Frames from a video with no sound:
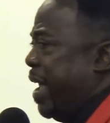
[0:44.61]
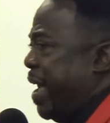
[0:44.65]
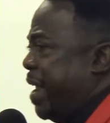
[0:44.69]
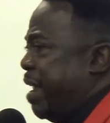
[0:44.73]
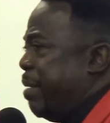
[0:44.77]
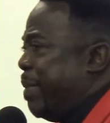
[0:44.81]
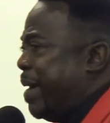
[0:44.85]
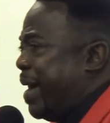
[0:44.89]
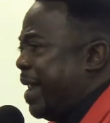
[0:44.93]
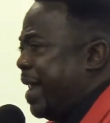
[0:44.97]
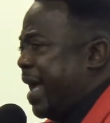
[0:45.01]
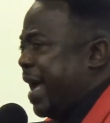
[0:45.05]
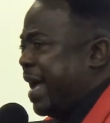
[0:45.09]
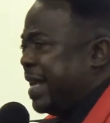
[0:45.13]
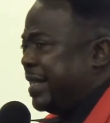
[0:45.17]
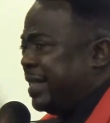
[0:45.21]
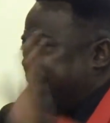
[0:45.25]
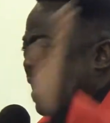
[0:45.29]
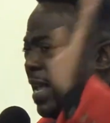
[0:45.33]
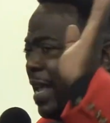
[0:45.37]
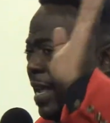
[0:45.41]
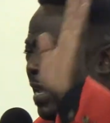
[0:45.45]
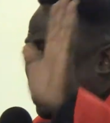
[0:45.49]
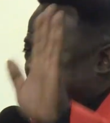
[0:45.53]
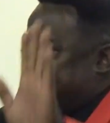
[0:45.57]
not about
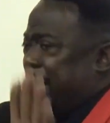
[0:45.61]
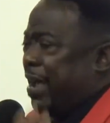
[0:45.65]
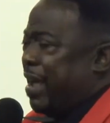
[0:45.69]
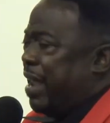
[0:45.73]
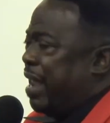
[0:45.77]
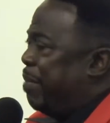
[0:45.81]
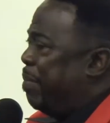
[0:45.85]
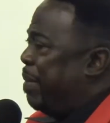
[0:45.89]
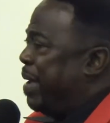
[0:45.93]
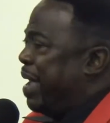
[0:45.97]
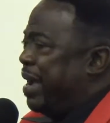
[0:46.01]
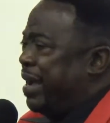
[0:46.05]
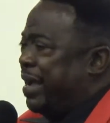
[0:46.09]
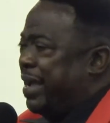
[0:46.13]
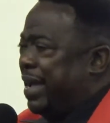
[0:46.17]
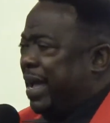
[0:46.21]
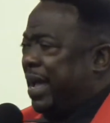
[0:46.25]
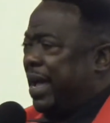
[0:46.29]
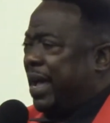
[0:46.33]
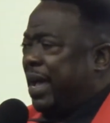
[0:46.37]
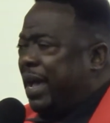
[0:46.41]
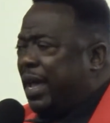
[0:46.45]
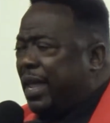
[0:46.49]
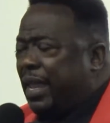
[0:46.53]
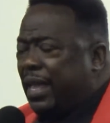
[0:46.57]
us, it's all about
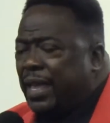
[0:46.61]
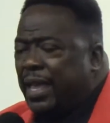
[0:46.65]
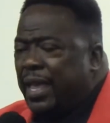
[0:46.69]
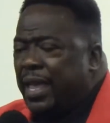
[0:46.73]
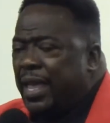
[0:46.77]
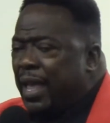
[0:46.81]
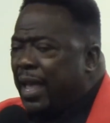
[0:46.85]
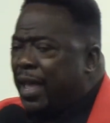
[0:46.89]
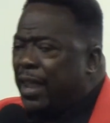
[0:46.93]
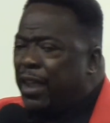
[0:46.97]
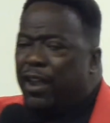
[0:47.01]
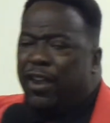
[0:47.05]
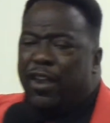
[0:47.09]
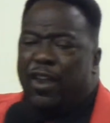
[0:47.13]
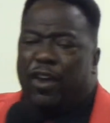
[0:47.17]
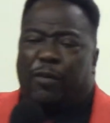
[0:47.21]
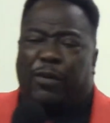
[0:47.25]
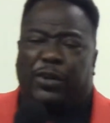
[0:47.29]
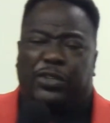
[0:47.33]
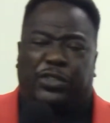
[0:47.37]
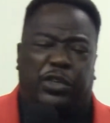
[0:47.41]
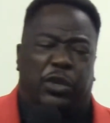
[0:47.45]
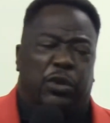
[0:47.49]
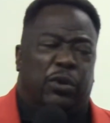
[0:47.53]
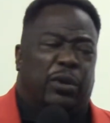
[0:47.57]
God. I don't know
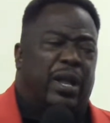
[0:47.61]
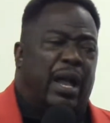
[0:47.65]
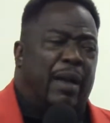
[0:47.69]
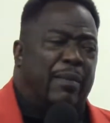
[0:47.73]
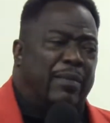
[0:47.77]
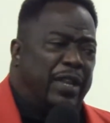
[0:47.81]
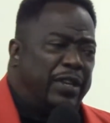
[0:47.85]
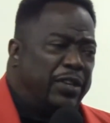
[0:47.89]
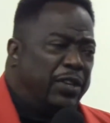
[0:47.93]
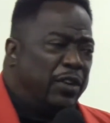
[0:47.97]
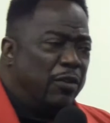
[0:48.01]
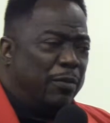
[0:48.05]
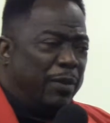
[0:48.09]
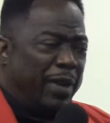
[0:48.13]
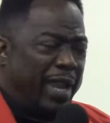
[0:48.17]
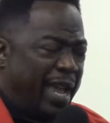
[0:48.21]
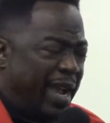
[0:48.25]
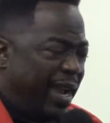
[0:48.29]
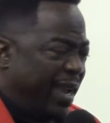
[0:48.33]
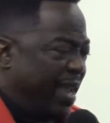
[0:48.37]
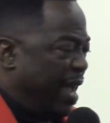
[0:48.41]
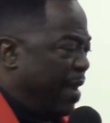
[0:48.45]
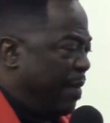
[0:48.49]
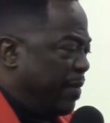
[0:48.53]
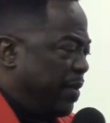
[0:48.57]
what you come to do, but I
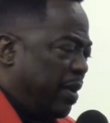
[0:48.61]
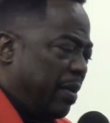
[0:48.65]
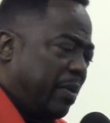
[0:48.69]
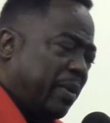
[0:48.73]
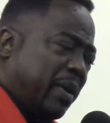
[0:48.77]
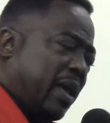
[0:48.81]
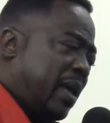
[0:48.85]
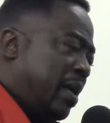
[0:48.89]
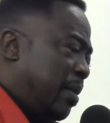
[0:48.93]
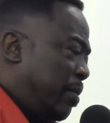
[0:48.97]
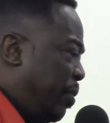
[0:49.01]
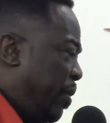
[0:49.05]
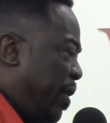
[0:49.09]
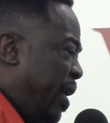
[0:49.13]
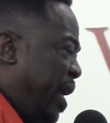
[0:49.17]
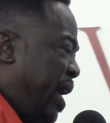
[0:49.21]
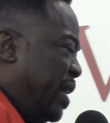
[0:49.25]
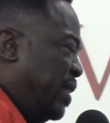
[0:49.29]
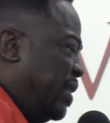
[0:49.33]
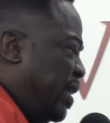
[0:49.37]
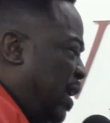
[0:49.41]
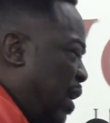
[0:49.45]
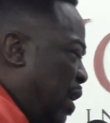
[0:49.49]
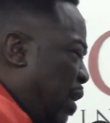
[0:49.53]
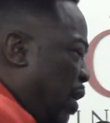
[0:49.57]
come to
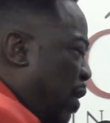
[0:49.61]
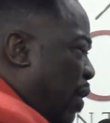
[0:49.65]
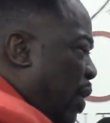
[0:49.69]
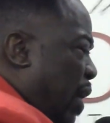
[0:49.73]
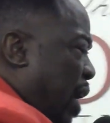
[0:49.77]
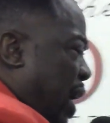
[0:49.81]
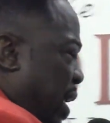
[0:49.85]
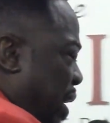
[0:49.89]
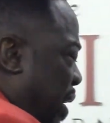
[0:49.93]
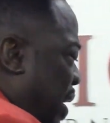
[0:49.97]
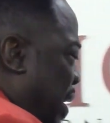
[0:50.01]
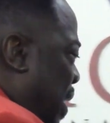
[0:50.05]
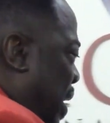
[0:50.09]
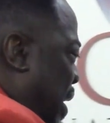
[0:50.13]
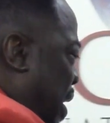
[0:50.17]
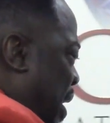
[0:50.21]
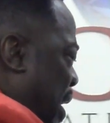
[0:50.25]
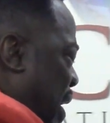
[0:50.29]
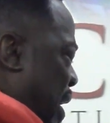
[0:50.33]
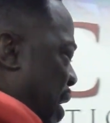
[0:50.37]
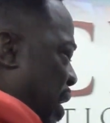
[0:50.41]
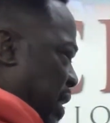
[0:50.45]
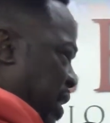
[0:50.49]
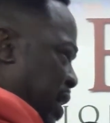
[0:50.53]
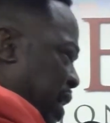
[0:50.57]
praise the Lord.
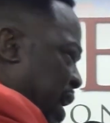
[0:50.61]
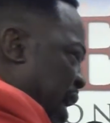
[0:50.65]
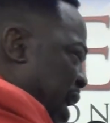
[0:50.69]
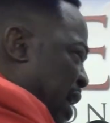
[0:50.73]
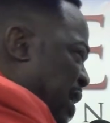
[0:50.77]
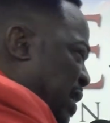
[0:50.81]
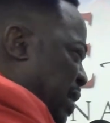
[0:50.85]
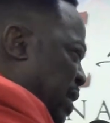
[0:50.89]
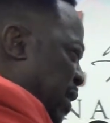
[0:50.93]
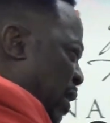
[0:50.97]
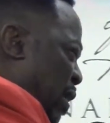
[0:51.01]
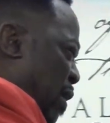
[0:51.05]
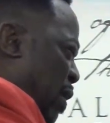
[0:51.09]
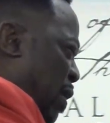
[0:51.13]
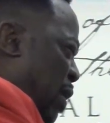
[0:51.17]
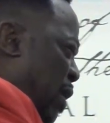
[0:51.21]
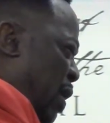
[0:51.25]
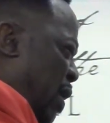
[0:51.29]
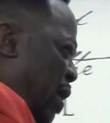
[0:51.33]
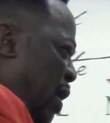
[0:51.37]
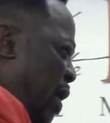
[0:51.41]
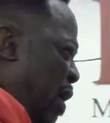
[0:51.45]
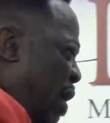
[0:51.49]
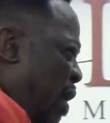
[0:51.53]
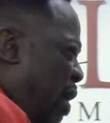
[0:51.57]
Yes,
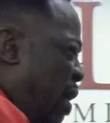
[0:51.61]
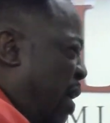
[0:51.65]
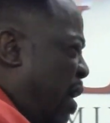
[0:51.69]
Lord.